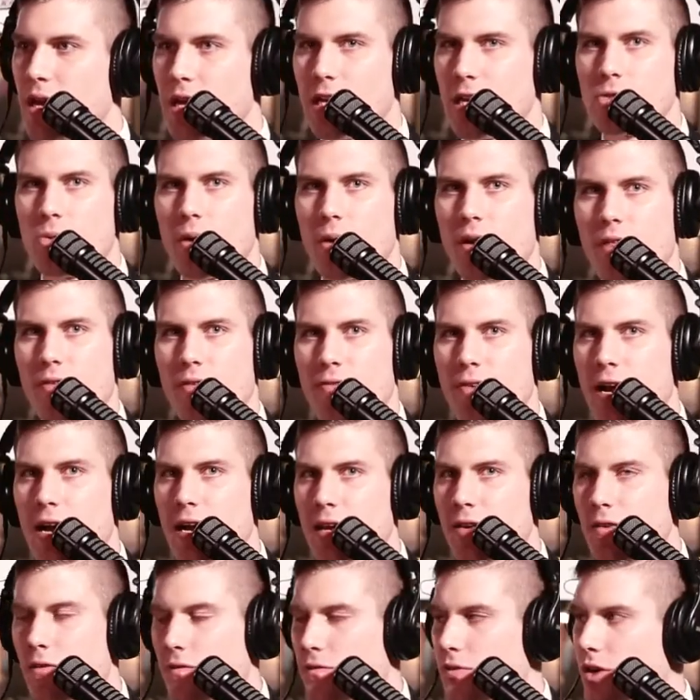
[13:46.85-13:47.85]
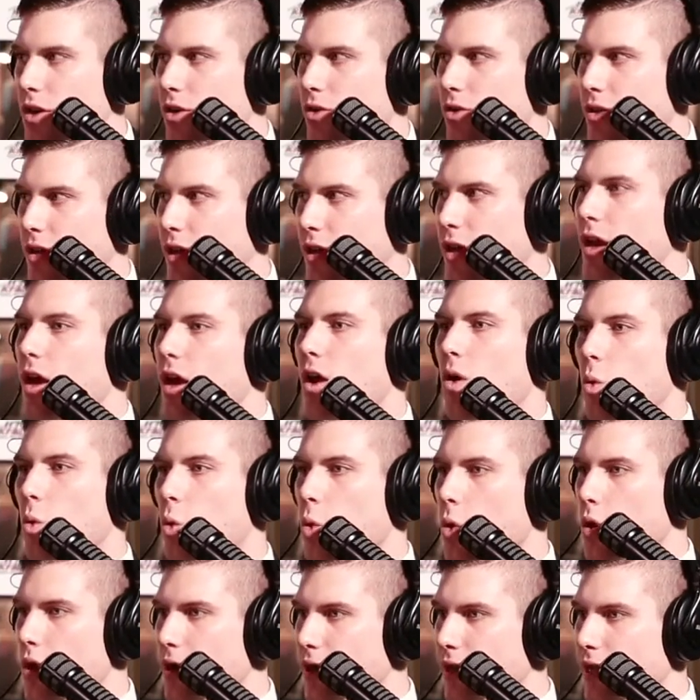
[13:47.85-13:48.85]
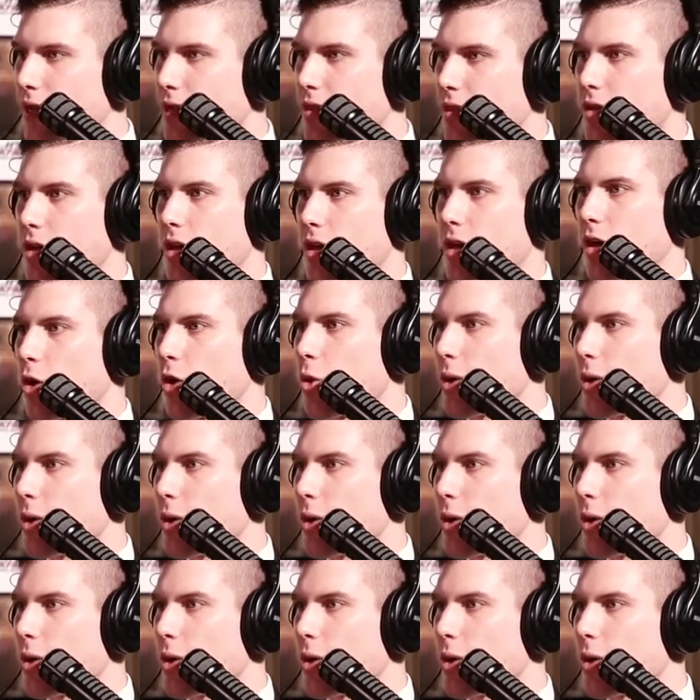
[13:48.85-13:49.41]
He's one of the fine folk working the